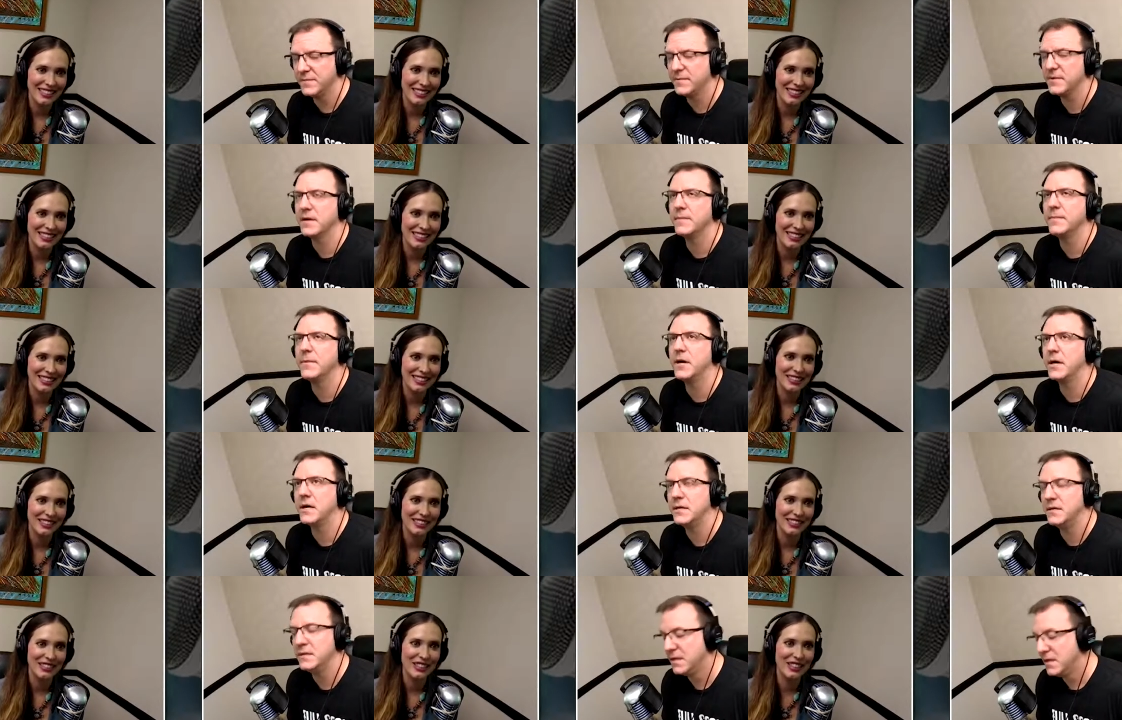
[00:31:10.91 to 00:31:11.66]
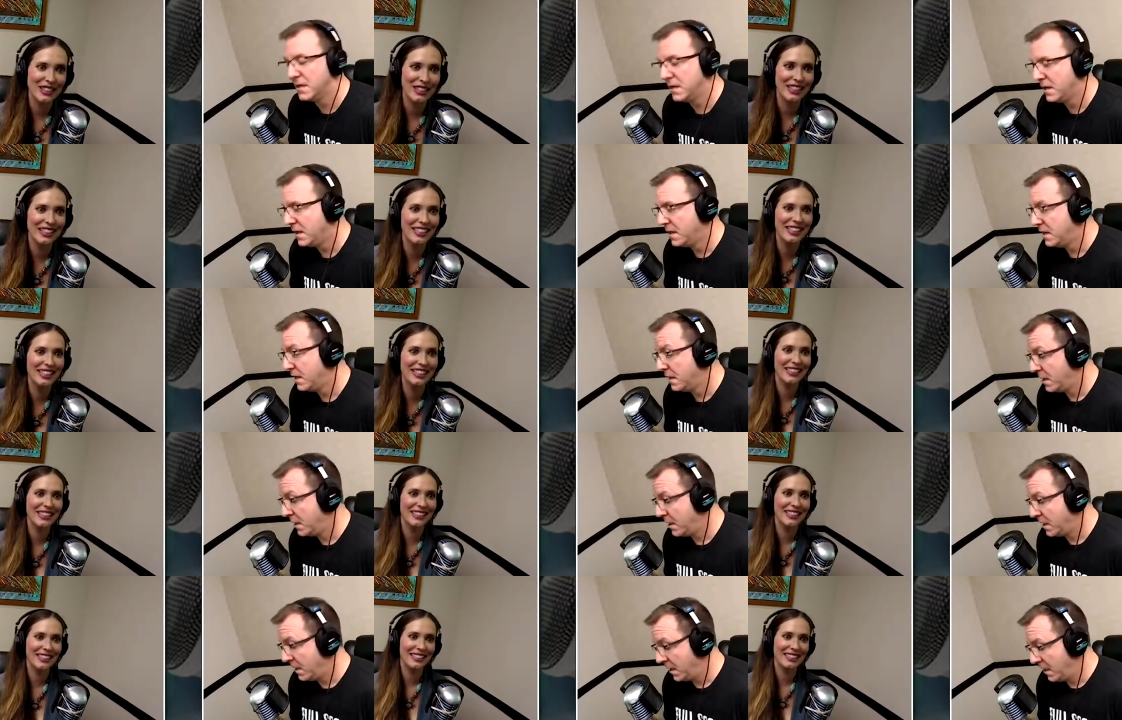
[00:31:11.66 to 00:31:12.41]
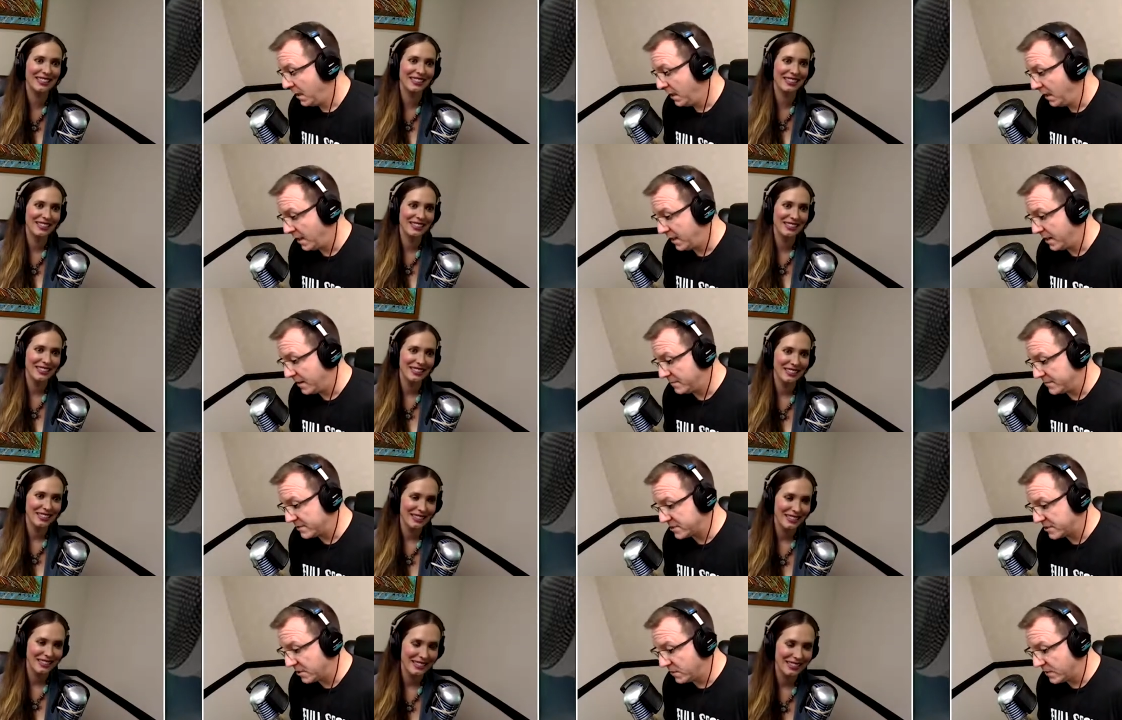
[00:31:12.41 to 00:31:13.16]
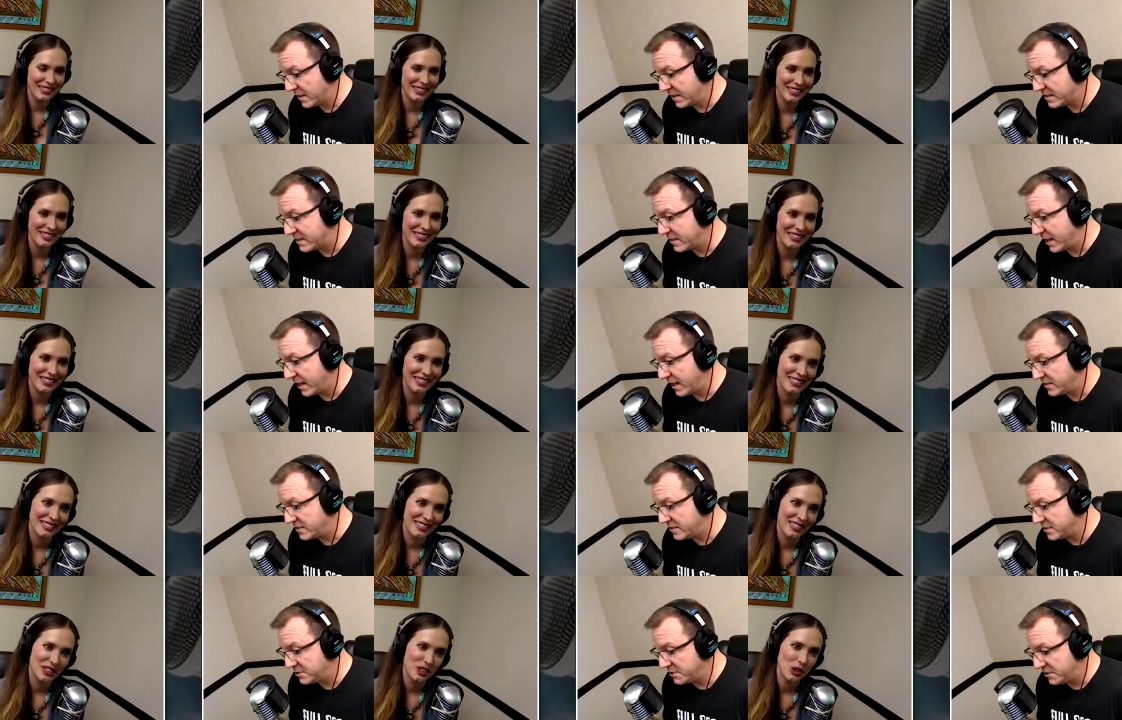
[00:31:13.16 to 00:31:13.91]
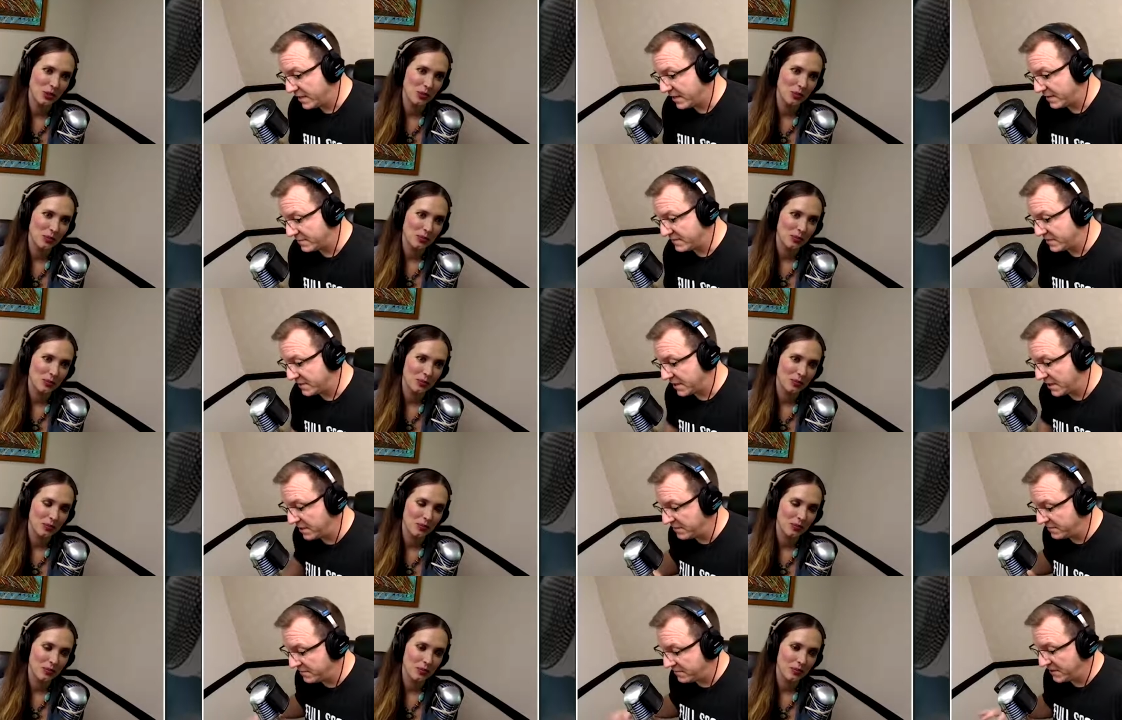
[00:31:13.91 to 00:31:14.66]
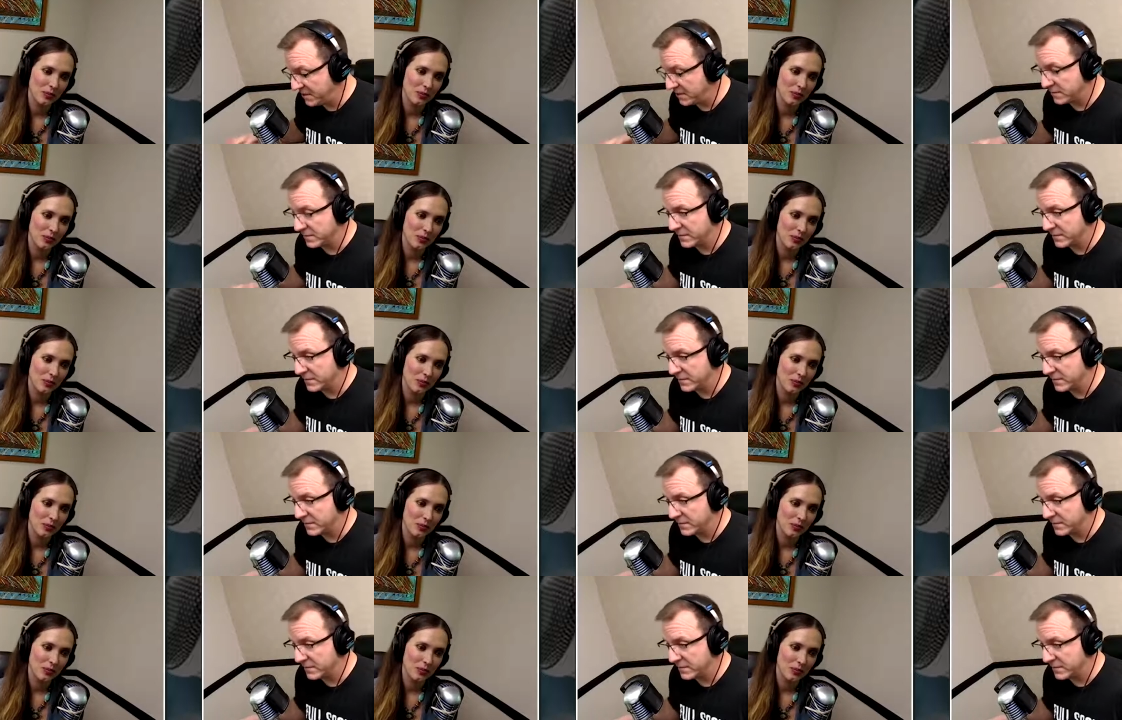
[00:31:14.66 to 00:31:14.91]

Speaker 1: Oh, come on. um, so with that, did you have to kind of feel